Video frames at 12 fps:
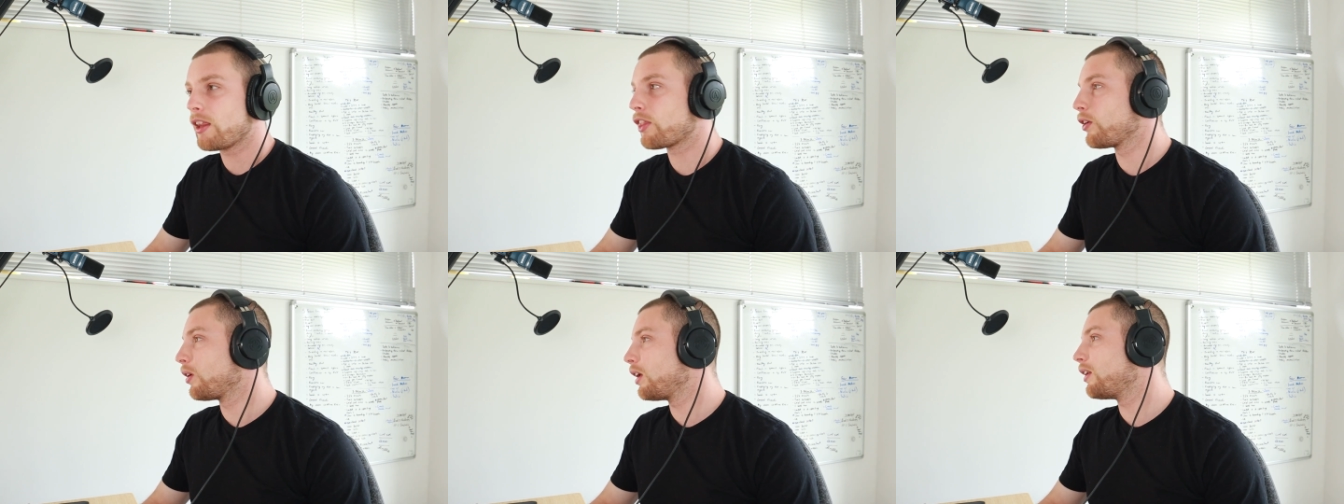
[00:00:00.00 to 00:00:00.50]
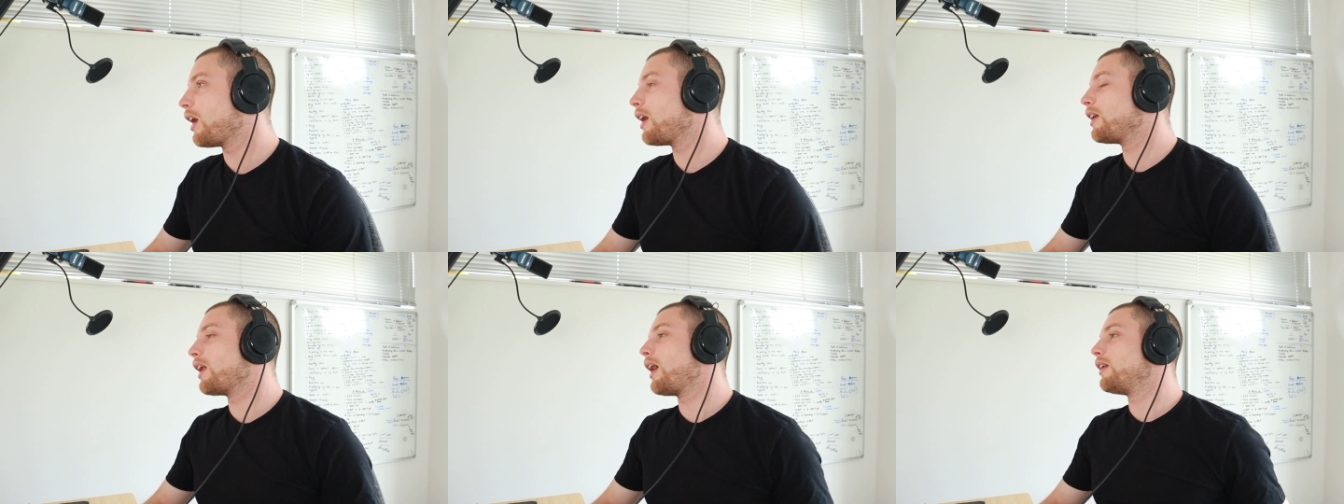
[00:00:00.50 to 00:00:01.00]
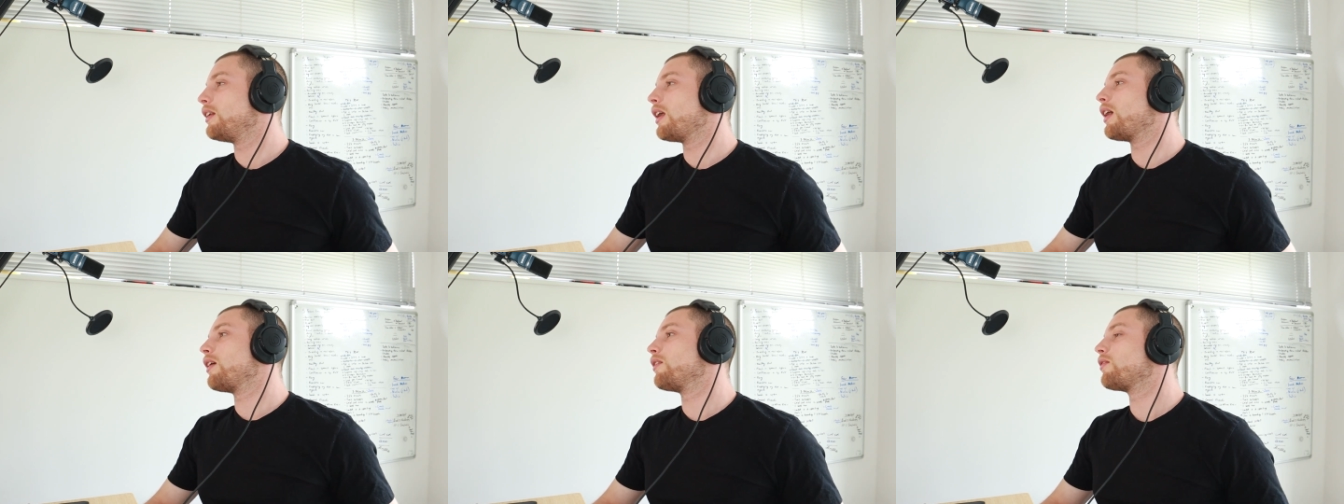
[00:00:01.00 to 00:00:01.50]
that 30-day, 90
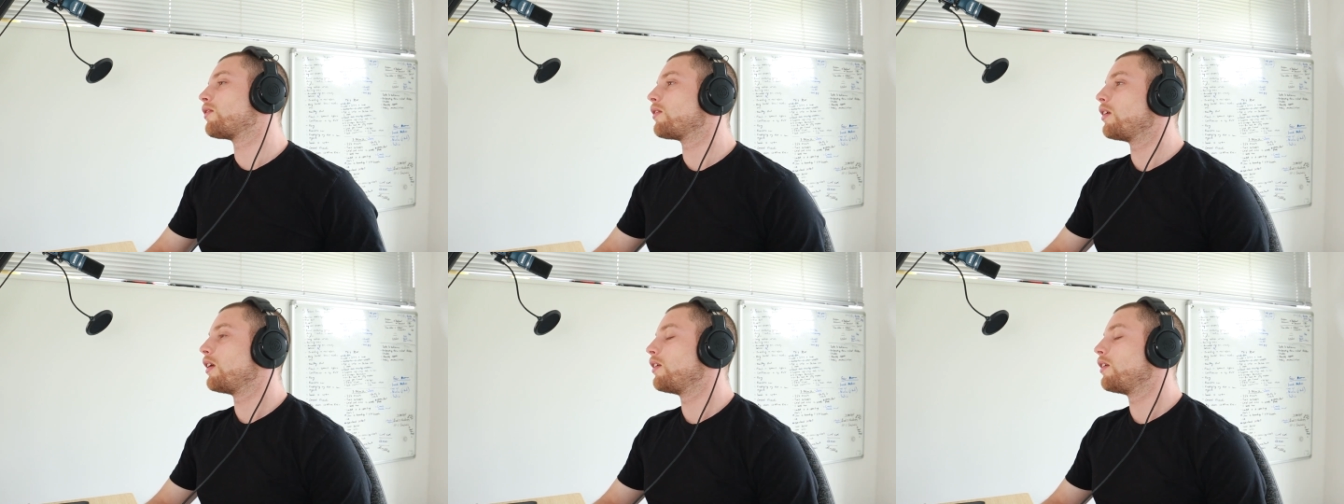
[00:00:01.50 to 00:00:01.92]
days.